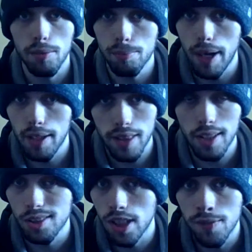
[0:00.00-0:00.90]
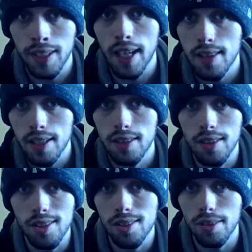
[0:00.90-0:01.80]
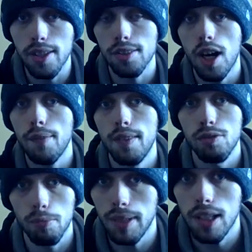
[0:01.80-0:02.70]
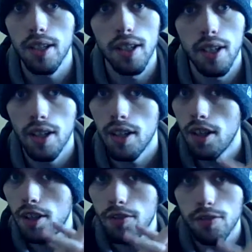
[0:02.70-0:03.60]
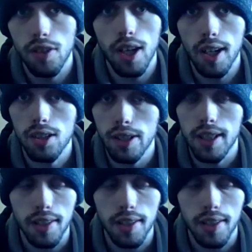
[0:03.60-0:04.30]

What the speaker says: by Thanksgiving, I think this offense would be clicking